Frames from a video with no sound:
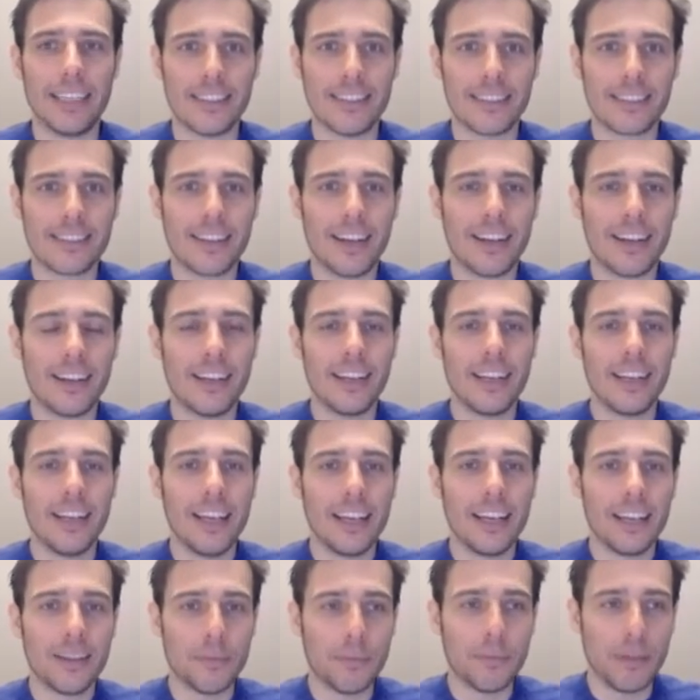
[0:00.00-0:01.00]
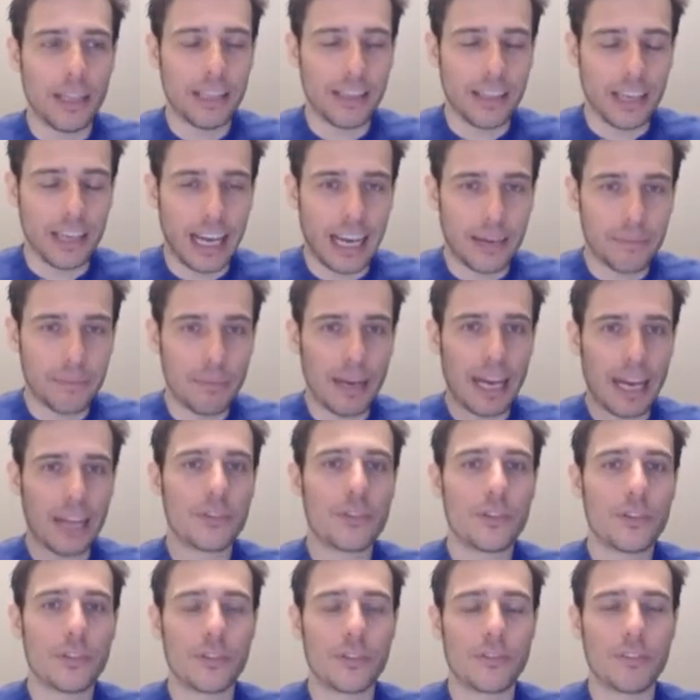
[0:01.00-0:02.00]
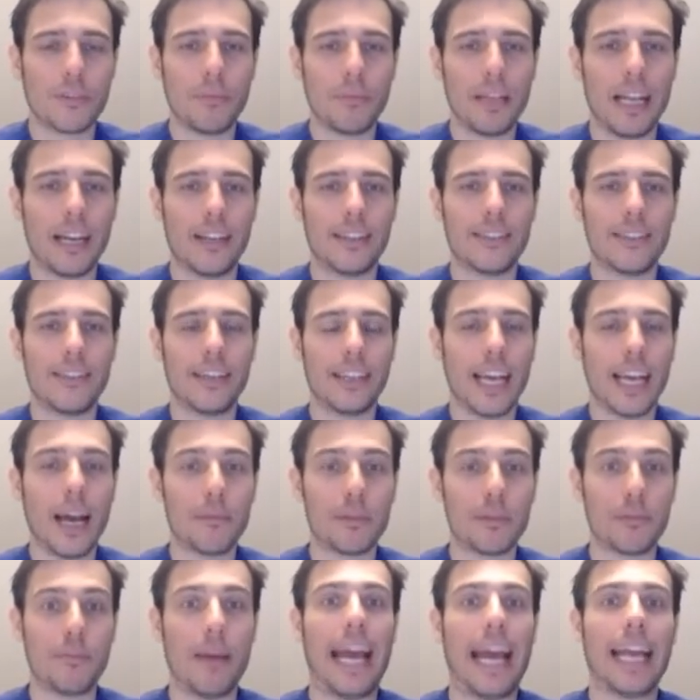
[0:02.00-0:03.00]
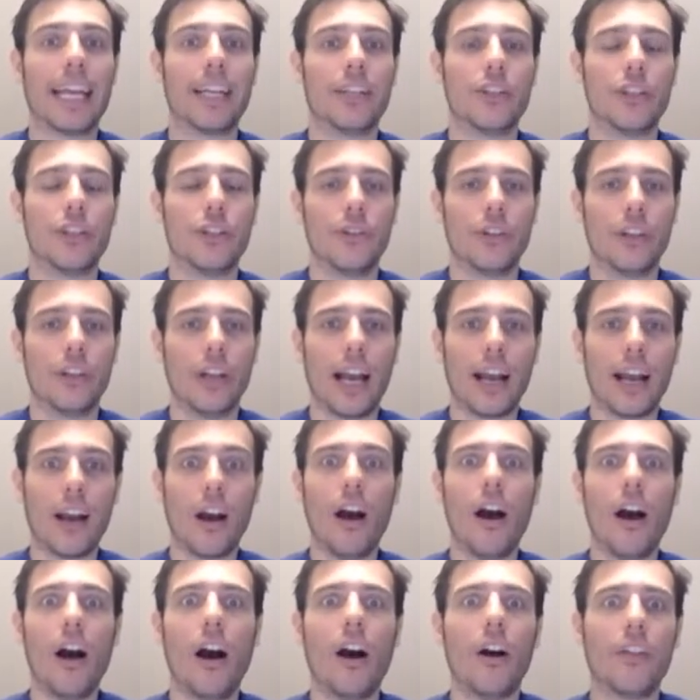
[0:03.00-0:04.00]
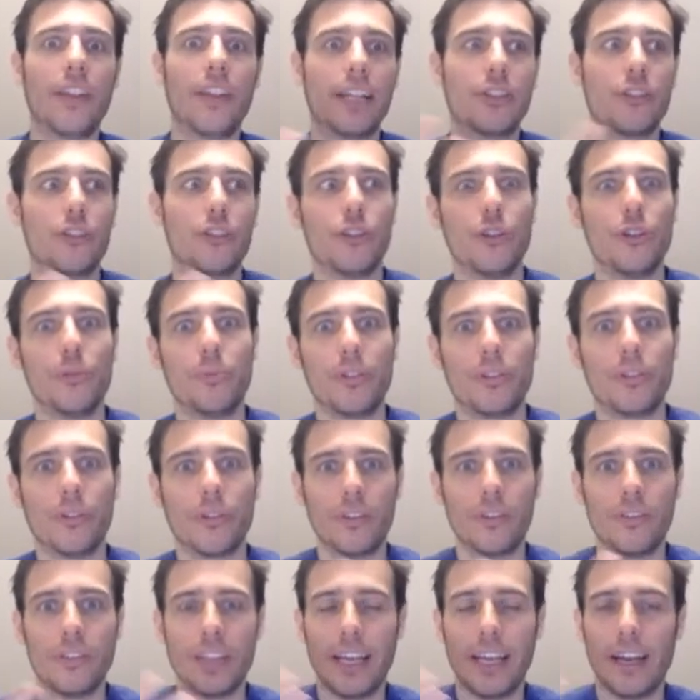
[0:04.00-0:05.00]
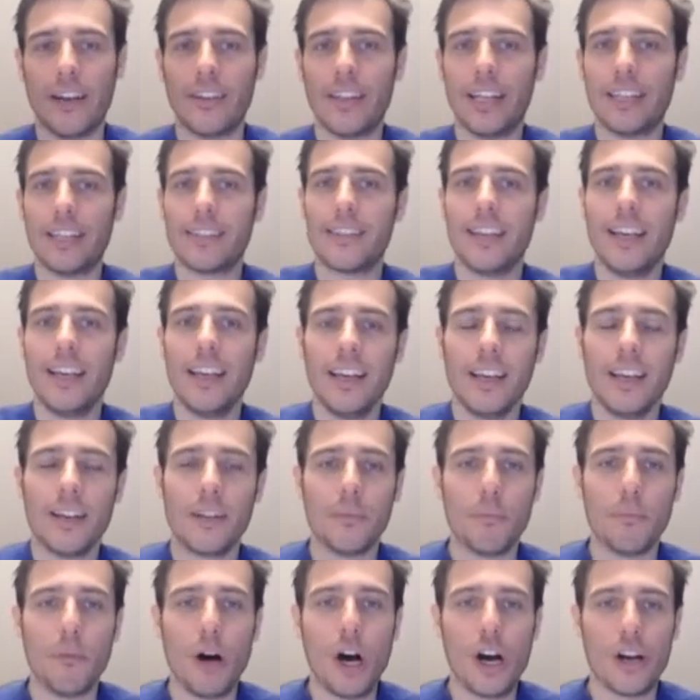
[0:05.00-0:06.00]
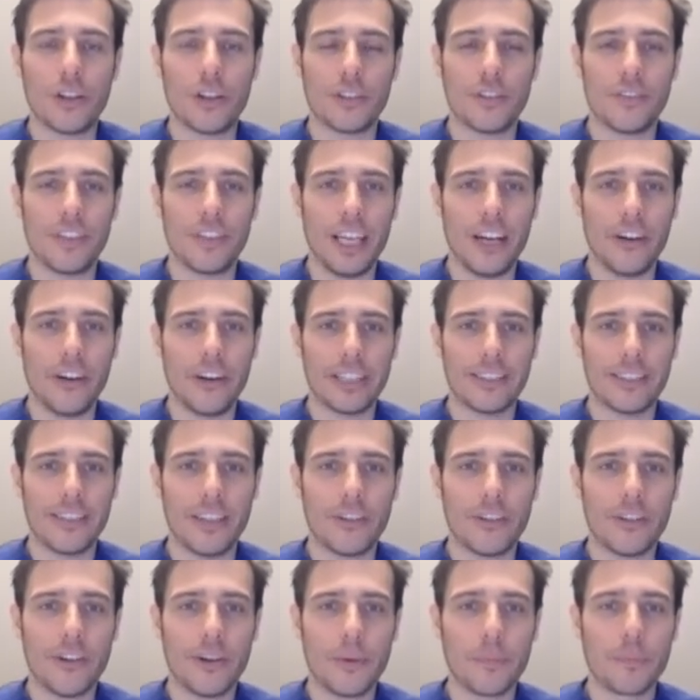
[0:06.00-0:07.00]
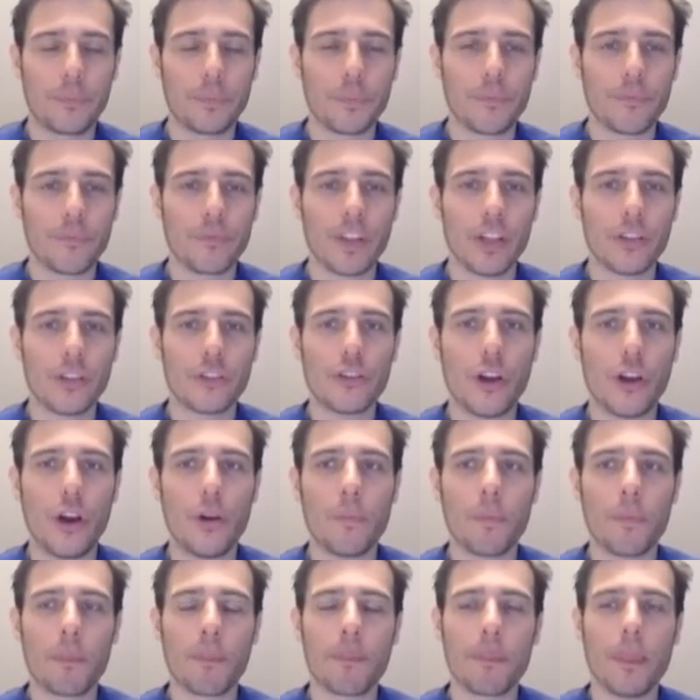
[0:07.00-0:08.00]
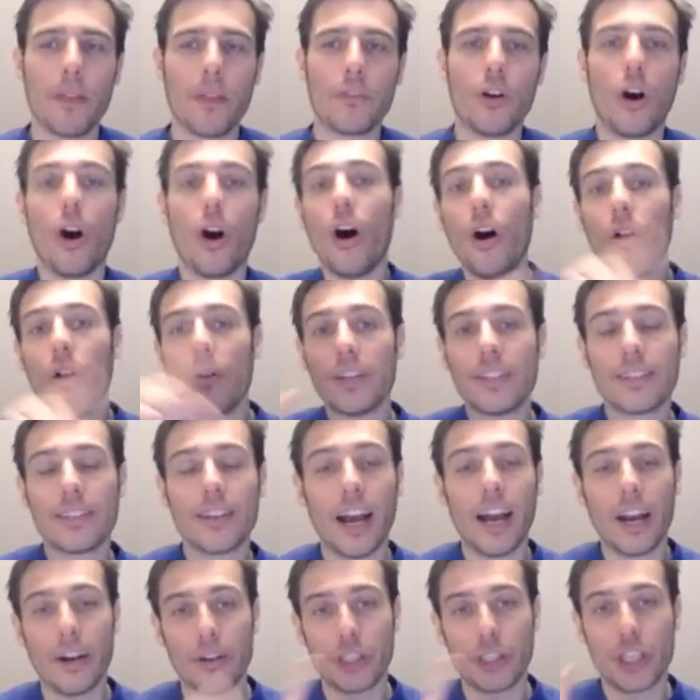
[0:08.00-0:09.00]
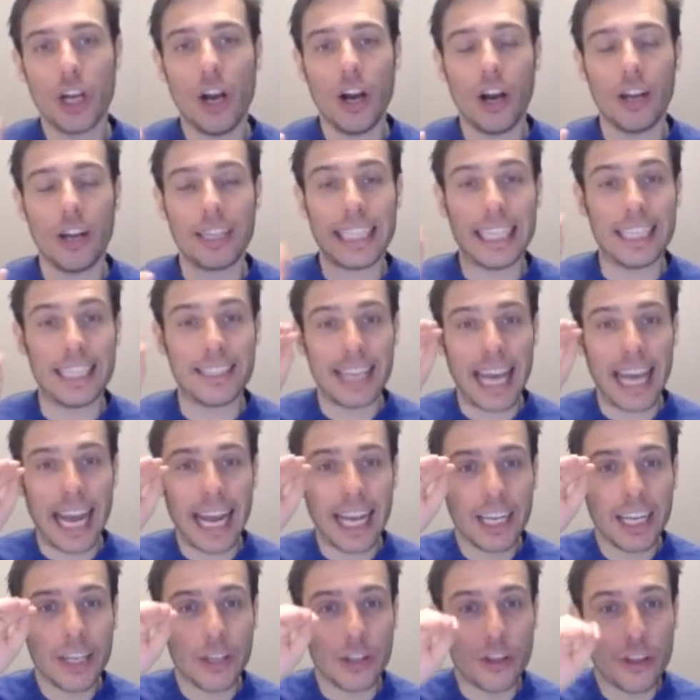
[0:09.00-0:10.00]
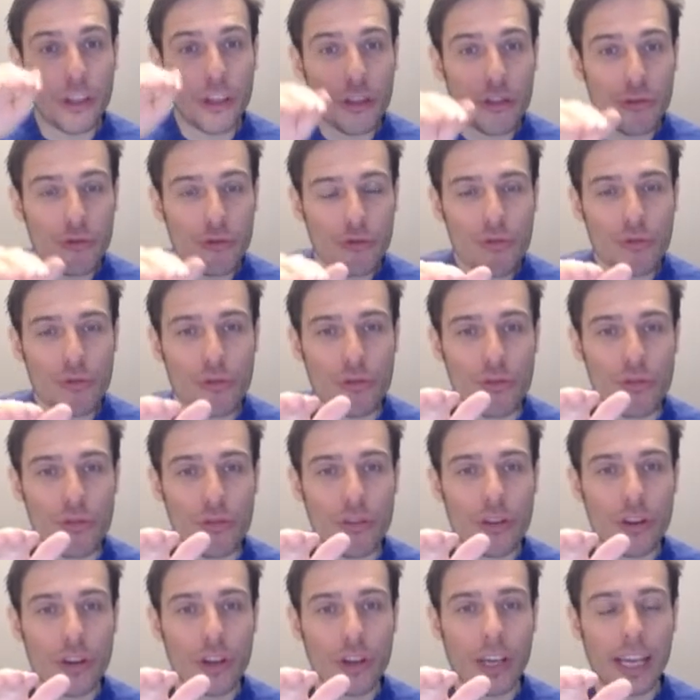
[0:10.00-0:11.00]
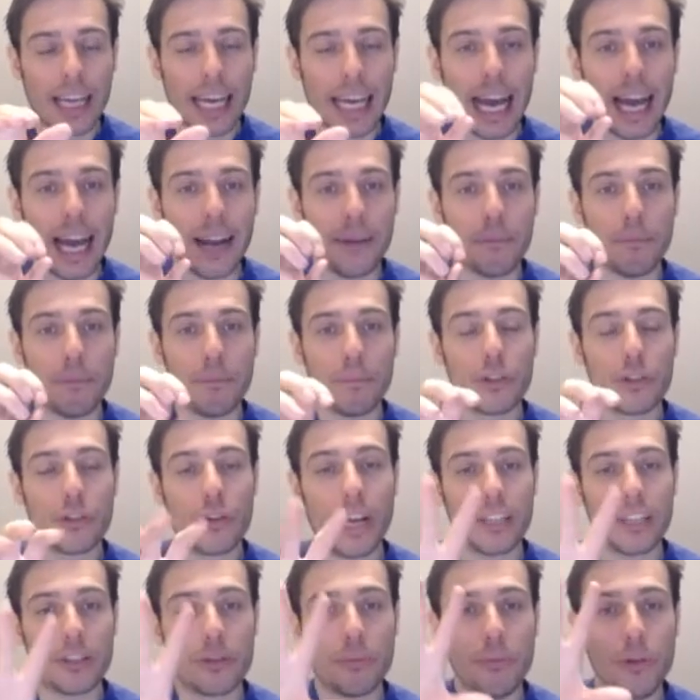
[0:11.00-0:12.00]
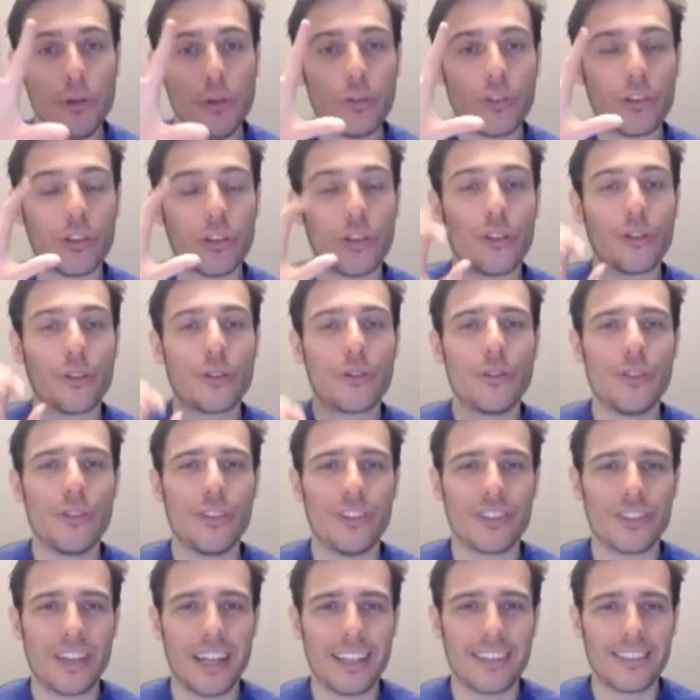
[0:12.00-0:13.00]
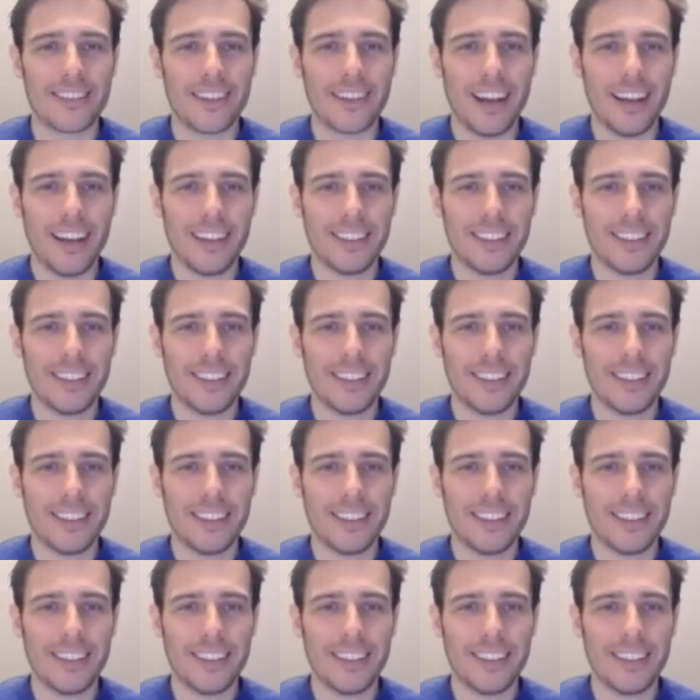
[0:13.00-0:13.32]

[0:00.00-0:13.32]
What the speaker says: The sun, the light bounces off the planets and it comes back at you. And you're like, oh, that's Jupiter over there. That's the Mars over there, etc. So the whole entire chart gets anchored through and transmuted through the sun sign.